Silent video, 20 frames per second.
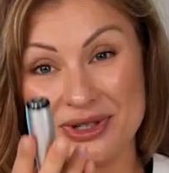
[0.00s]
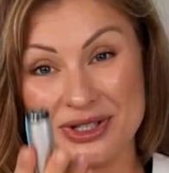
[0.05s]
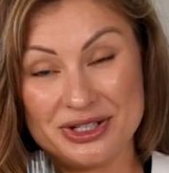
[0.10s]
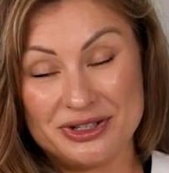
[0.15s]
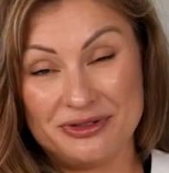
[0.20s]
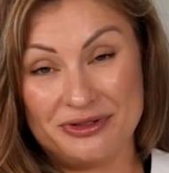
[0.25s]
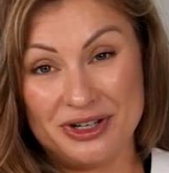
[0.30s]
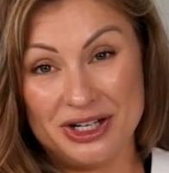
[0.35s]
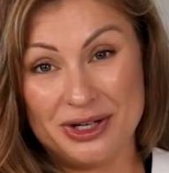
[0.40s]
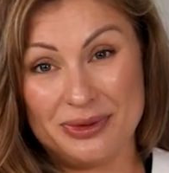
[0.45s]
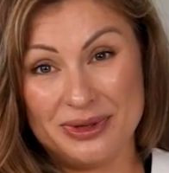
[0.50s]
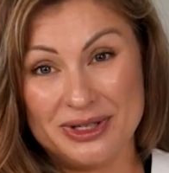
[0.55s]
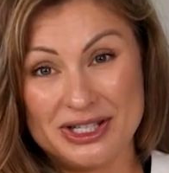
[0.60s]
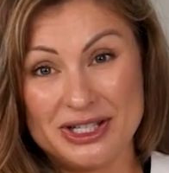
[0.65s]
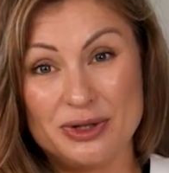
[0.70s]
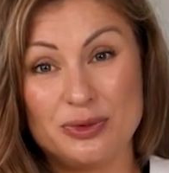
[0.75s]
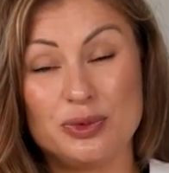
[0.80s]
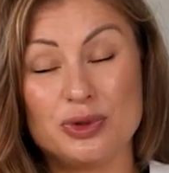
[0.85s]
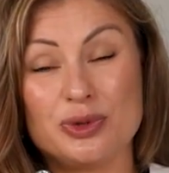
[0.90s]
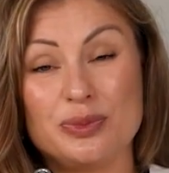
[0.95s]

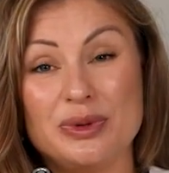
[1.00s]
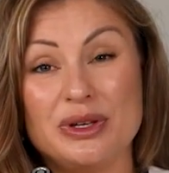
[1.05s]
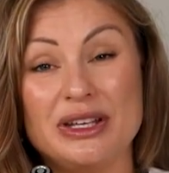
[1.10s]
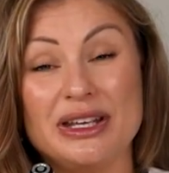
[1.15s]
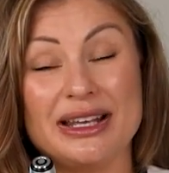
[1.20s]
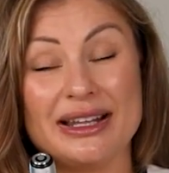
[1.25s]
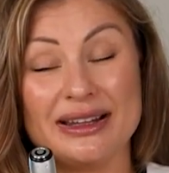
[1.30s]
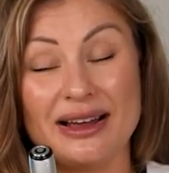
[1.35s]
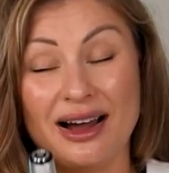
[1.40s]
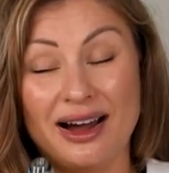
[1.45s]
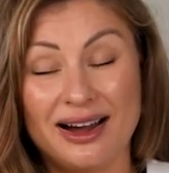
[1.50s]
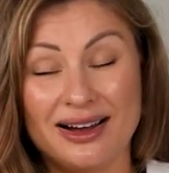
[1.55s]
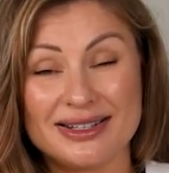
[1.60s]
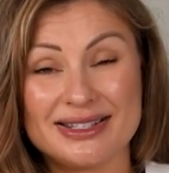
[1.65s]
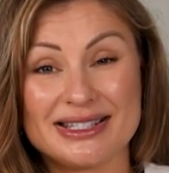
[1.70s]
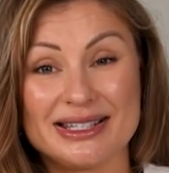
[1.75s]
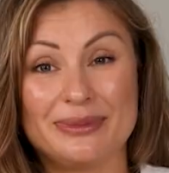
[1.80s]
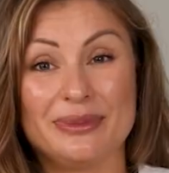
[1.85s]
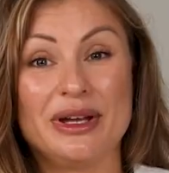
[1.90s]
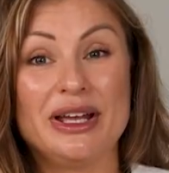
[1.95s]
radiofrequency would be an
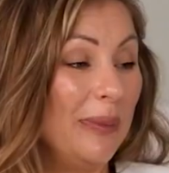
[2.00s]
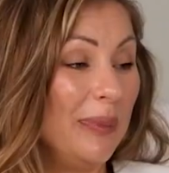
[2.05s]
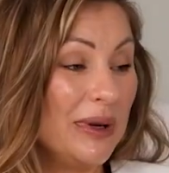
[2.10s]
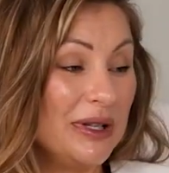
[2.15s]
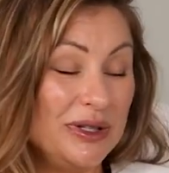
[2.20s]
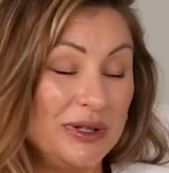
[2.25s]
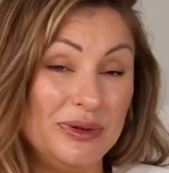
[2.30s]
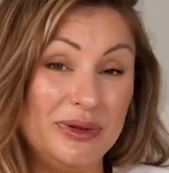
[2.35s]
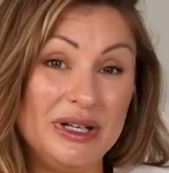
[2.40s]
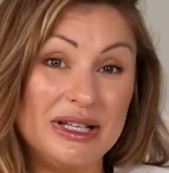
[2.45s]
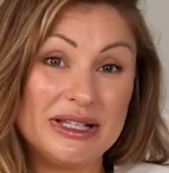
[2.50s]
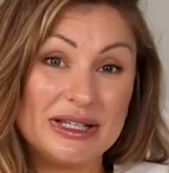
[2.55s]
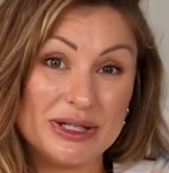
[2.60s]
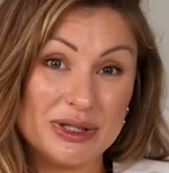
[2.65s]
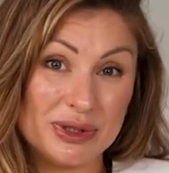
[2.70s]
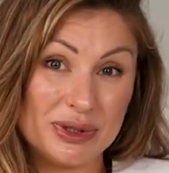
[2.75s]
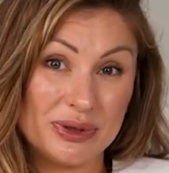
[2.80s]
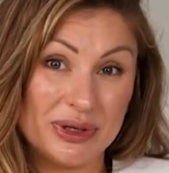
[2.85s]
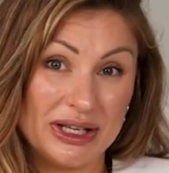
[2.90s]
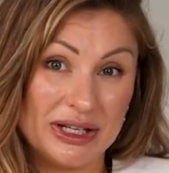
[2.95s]
awesome opportunity
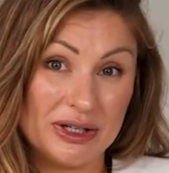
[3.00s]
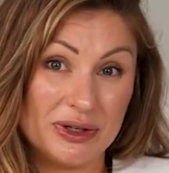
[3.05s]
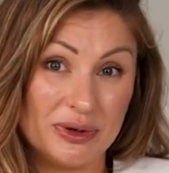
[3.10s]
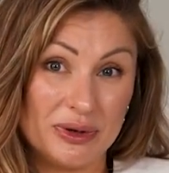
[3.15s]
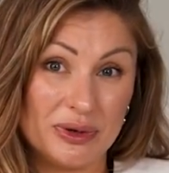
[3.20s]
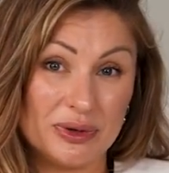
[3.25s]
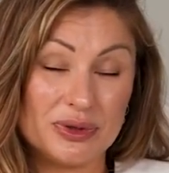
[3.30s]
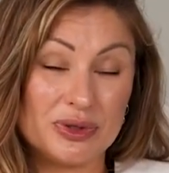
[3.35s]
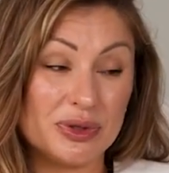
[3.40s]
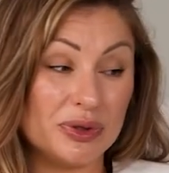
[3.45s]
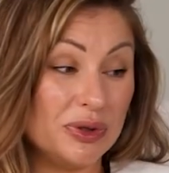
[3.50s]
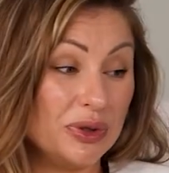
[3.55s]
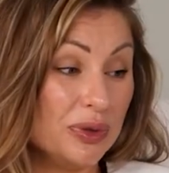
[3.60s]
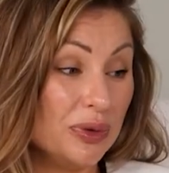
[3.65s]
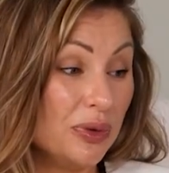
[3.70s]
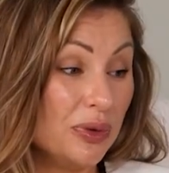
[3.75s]
to add it on to